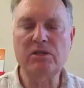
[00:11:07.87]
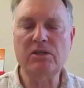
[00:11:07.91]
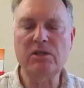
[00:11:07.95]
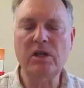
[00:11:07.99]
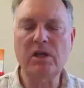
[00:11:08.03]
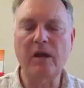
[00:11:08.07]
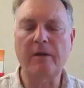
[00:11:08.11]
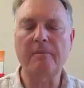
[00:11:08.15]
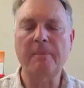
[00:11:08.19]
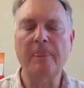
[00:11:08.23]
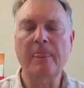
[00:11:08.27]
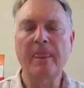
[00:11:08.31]

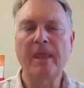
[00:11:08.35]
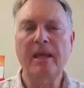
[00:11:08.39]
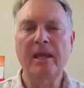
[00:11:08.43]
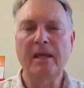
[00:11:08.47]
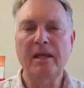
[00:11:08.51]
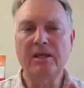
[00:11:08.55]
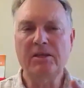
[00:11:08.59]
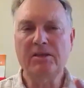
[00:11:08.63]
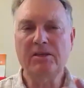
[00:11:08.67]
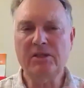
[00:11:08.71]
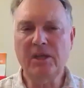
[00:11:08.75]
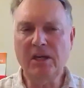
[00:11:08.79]
So
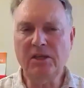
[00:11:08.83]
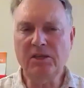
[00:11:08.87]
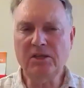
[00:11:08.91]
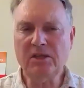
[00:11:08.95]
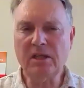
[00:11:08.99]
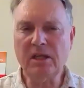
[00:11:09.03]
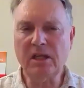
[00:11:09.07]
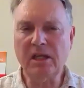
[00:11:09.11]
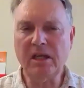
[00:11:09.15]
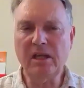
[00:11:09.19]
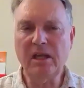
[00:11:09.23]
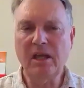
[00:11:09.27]

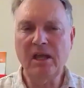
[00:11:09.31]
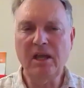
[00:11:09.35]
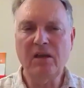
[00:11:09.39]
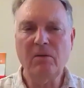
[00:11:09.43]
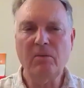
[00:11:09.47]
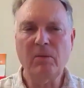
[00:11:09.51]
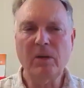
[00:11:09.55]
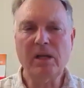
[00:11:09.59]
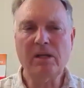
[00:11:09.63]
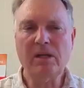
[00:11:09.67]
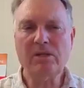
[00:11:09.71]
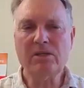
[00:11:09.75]
essentially,
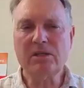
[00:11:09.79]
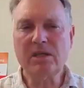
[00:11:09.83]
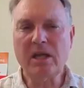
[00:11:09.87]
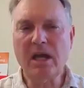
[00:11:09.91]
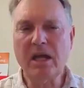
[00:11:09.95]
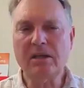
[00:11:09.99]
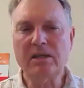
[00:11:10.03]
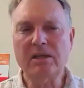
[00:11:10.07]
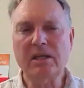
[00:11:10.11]
we can start